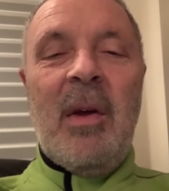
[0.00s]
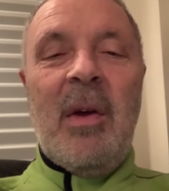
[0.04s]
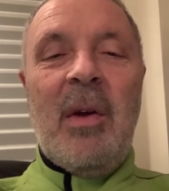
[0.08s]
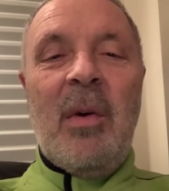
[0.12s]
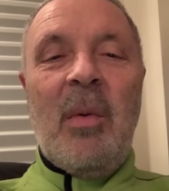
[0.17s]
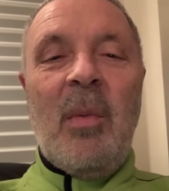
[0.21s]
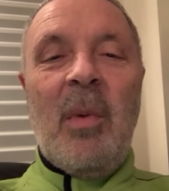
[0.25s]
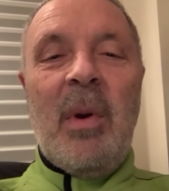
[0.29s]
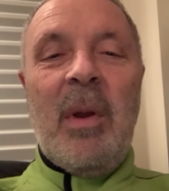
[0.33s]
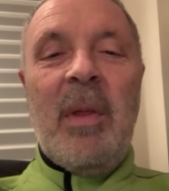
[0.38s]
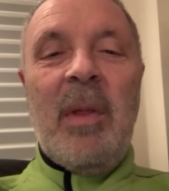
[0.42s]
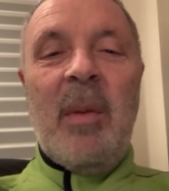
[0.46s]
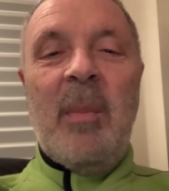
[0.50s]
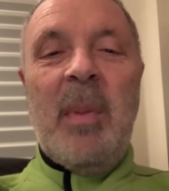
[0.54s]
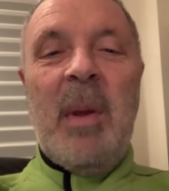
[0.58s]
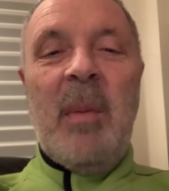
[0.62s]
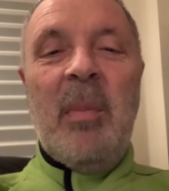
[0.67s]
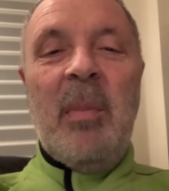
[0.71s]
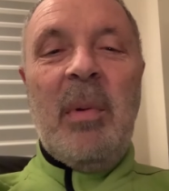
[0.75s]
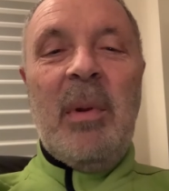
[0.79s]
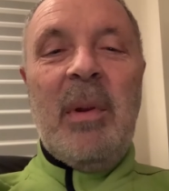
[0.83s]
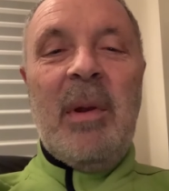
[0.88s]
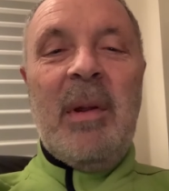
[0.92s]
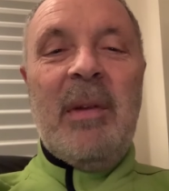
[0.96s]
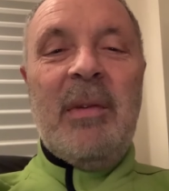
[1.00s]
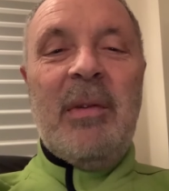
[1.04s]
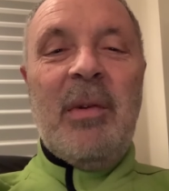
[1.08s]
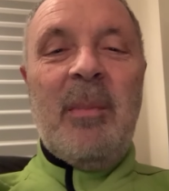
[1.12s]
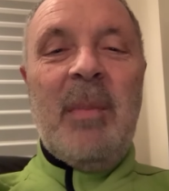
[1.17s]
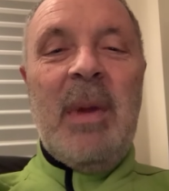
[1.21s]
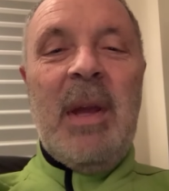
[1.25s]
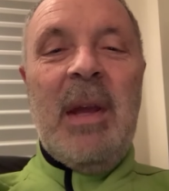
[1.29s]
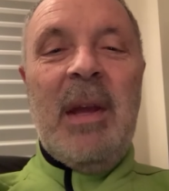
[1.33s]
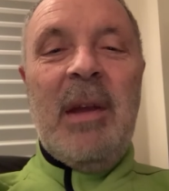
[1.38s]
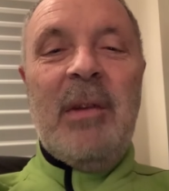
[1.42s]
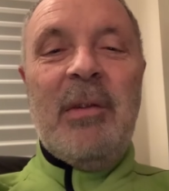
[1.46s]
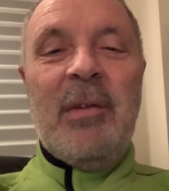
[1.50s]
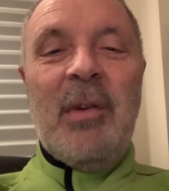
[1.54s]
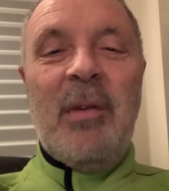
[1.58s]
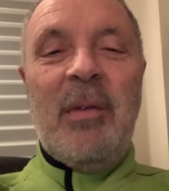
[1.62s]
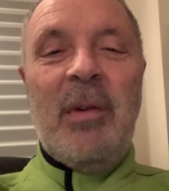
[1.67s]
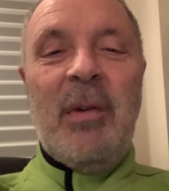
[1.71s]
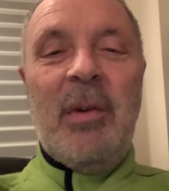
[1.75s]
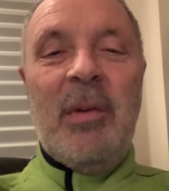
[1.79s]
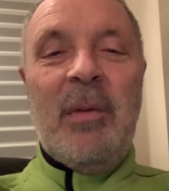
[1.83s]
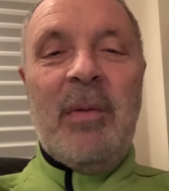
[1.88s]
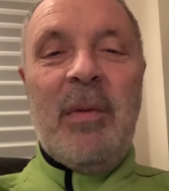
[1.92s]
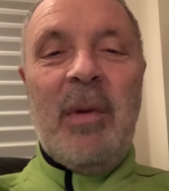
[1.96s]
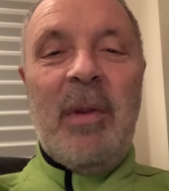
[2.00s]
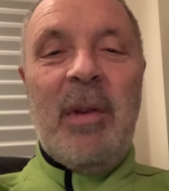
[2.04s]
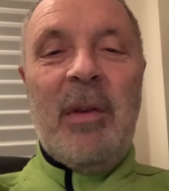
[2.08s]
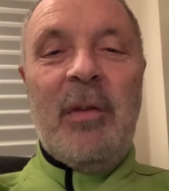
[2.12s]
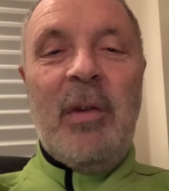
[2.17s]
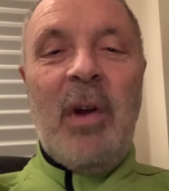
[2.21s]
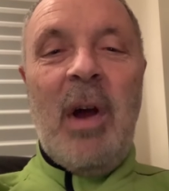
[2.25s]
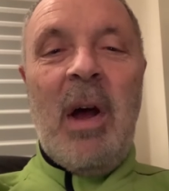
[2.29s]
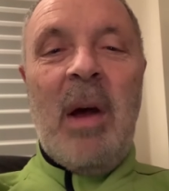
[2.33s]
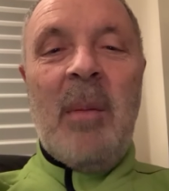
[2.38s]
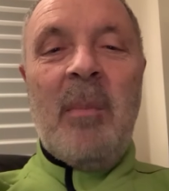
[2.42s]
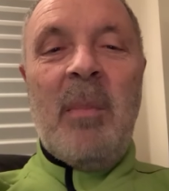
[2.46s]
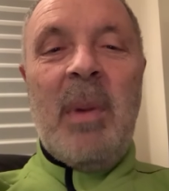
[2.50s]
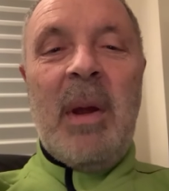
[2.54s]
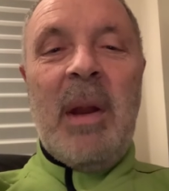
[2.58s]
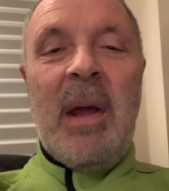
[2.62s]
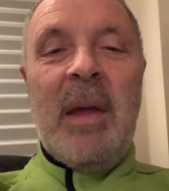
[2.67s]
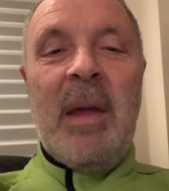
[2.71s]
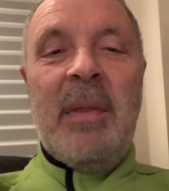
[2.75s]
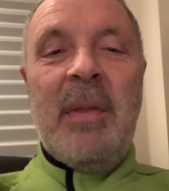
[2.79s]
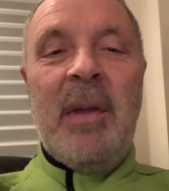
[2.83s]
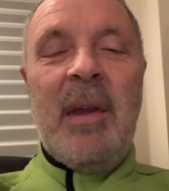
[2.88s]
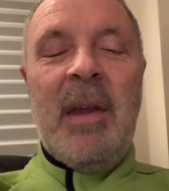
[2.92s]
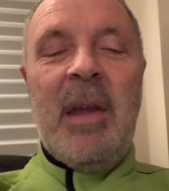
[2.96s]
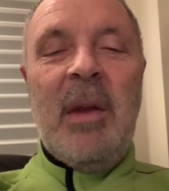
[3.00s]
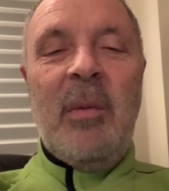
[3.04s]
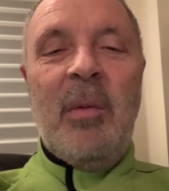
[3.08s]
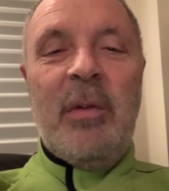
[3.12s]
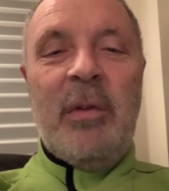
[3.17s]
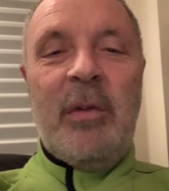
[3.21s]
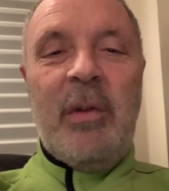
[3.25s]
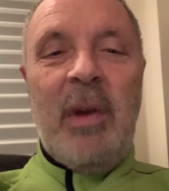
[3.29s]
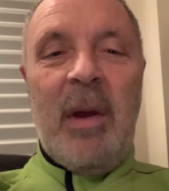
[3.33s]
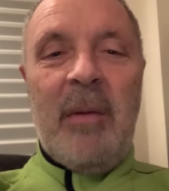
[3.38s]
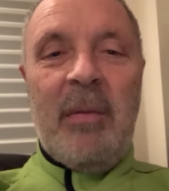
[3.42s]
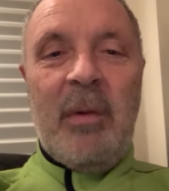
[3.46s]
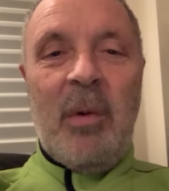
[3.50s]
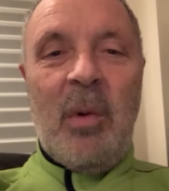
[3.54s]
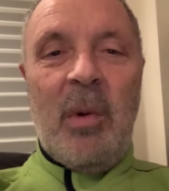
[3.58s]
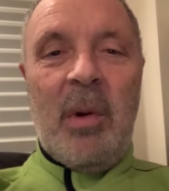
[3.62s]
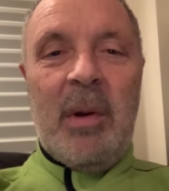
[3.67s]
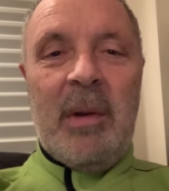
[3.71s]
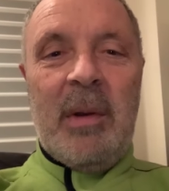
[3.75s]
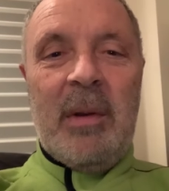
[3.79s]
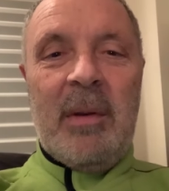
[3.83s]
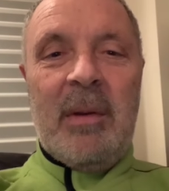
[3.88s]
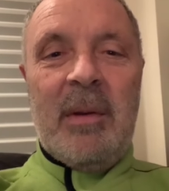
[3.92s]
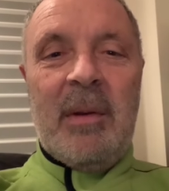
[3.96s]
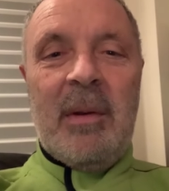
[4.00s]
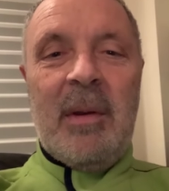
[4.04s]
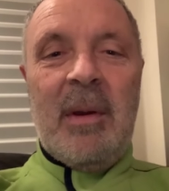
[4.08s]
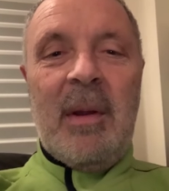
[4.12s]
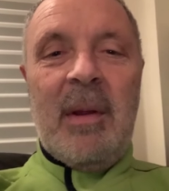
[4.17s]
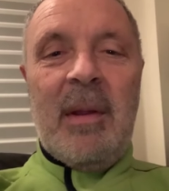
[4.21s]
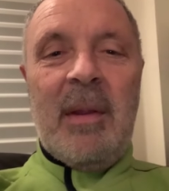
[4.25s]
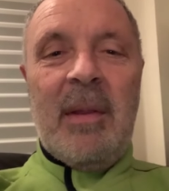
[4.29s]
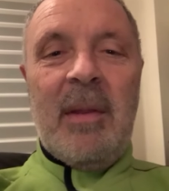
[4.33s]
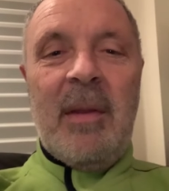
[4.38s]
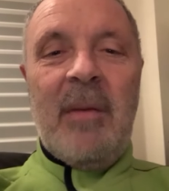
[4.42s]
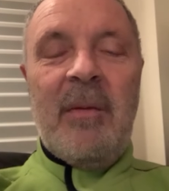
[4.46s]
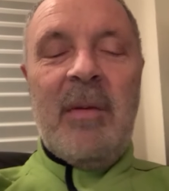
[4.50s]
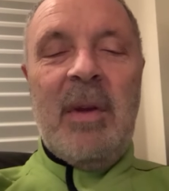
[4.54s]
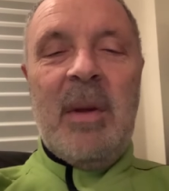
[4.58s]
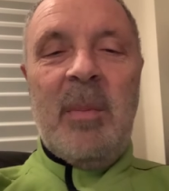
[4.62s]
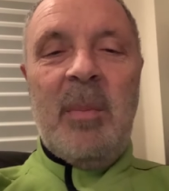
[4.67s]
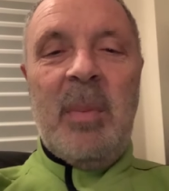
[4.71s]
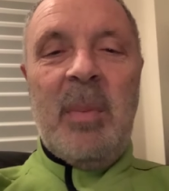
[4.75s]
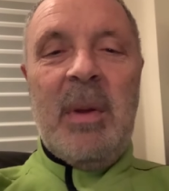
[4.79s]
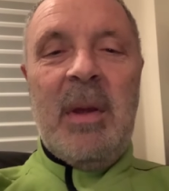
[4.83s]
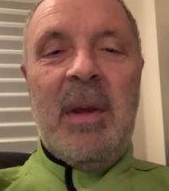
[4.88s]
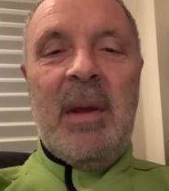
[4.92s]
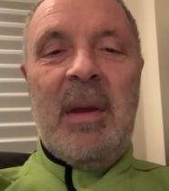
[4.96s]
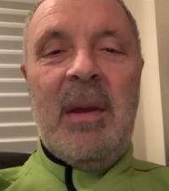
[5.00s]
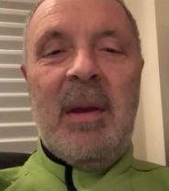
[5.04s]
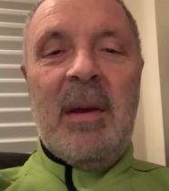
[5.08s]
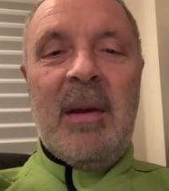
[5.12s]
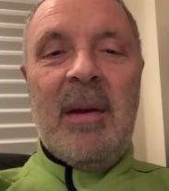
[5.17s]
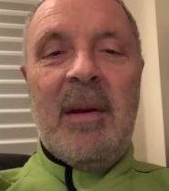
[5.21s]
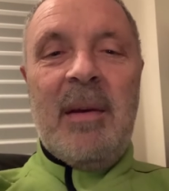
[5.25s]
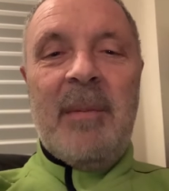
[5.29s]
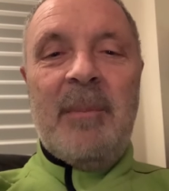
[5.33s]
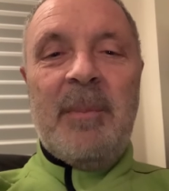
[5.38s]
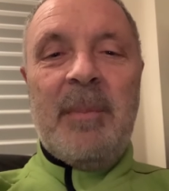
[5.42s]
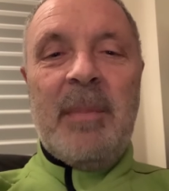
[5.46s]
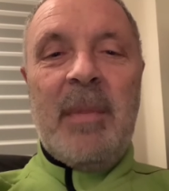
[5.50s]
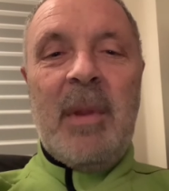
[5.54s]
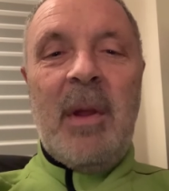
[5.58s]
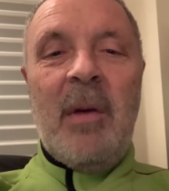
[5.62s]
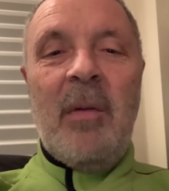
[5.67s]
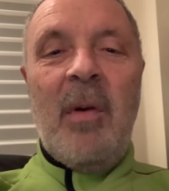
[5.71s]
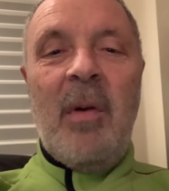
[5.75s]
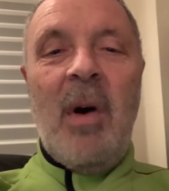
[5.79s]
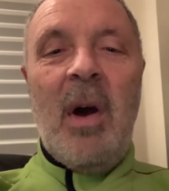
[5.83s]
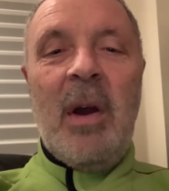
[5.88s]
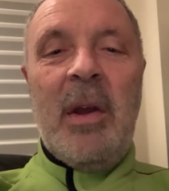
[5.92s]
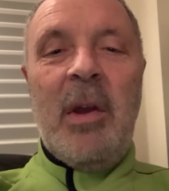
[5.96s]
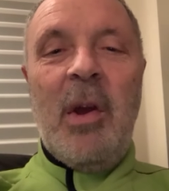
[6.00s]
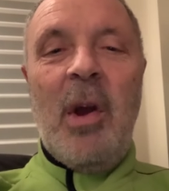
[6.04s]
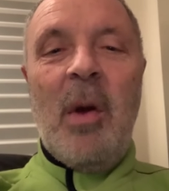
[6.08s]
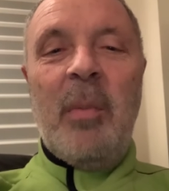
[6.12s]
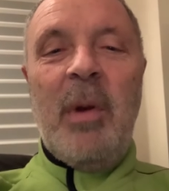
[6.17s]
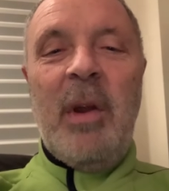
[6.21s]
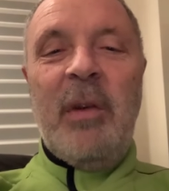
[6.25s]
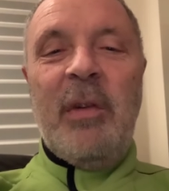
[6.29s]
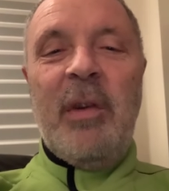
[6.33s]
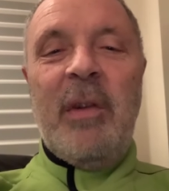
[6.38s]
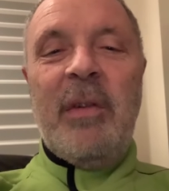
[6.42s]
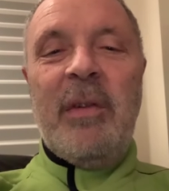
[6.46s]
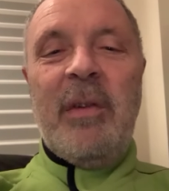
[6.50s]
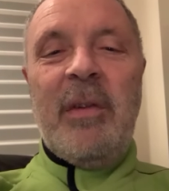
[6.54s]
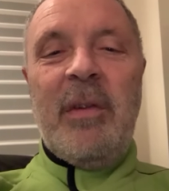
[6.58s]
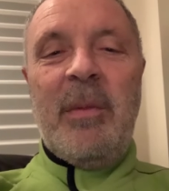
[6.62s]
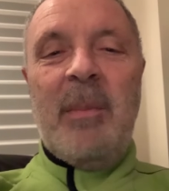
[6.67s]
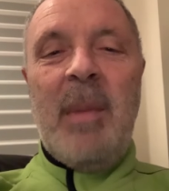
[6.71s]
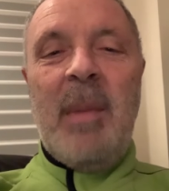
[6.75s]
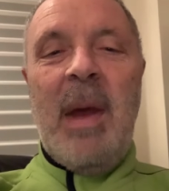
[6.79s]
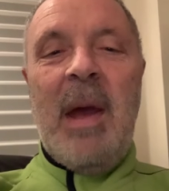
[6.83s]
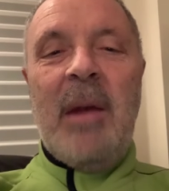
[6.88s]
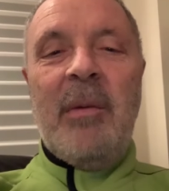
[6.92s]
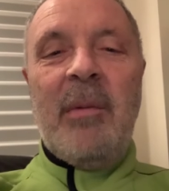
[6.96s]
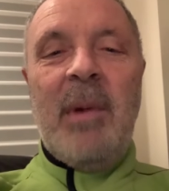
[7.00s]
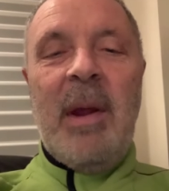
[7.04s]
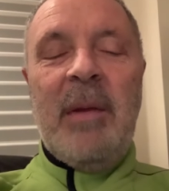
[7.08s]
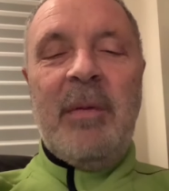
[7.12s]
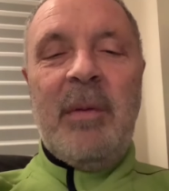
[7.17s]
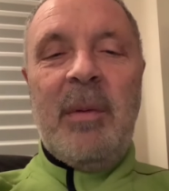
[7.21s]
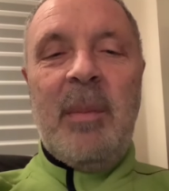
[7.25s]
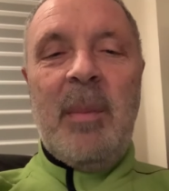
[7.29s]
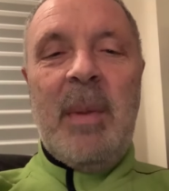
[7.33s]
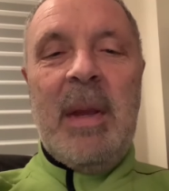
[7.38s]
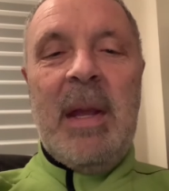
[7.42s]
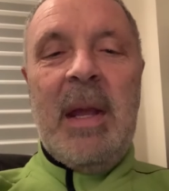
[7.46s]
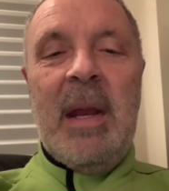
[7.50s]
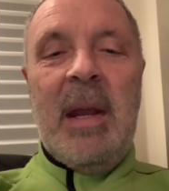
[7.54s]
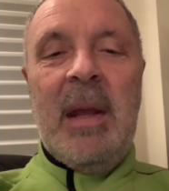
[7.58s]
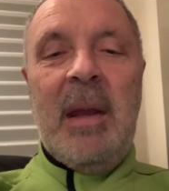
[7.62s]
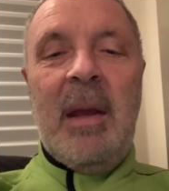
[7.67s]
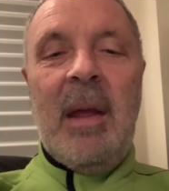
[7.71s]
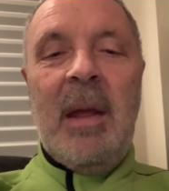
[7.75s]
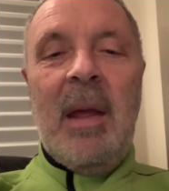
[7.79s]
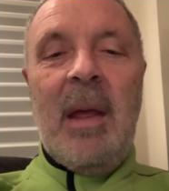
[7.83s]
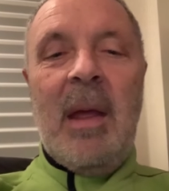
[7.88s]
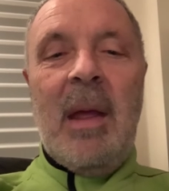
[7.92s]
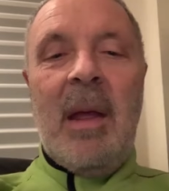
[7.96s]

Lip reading: one of the people being interviewed for the job, but I think he was Jeff Corton, the VP of hockey operations, his man right from the beginning.